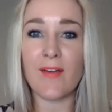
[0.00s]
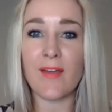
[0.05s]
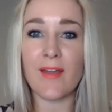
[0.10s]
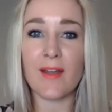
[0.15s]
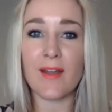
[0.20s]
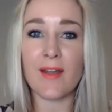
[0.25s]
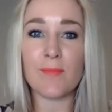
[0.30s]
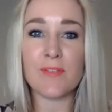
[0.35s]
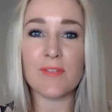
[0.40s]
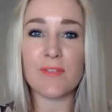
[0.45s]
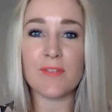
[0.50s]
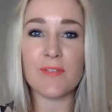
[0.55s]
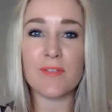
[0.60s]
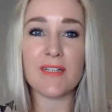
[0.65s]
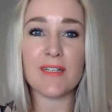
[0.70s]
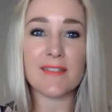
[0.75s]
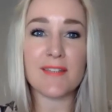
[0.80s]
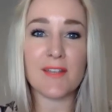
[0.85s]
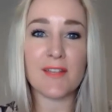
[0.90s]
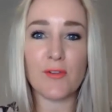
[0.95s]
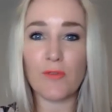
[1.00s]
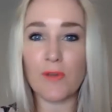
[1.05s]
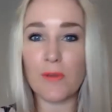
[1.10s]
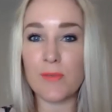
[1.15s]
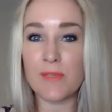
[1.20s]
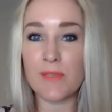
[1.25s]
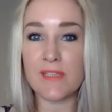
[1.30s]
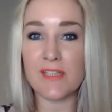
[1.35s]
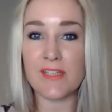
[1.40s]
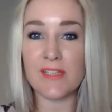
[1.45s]
and I'm just going to
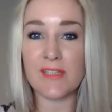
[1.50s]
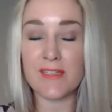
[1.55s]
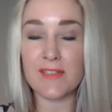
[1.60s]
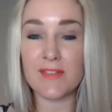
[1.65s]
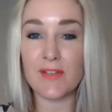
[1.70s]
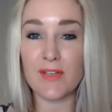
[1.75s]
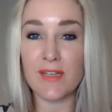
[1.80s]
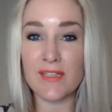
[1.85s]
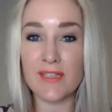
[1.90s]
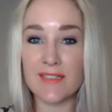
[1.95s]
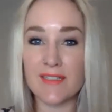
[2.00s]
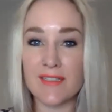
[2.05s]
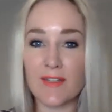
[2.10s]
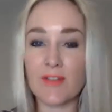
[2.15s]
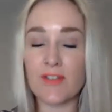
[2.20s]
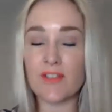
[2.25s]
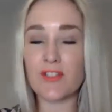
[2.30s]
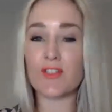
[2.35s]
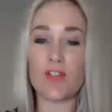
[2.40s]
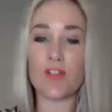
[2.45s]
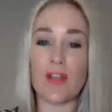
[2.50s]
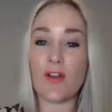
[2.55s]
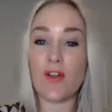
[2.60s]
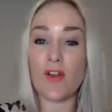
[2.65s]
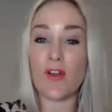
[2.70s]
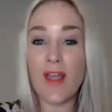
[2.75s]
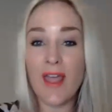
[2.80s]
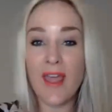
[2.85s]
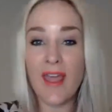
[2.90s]
reposition this so I can see you straight on.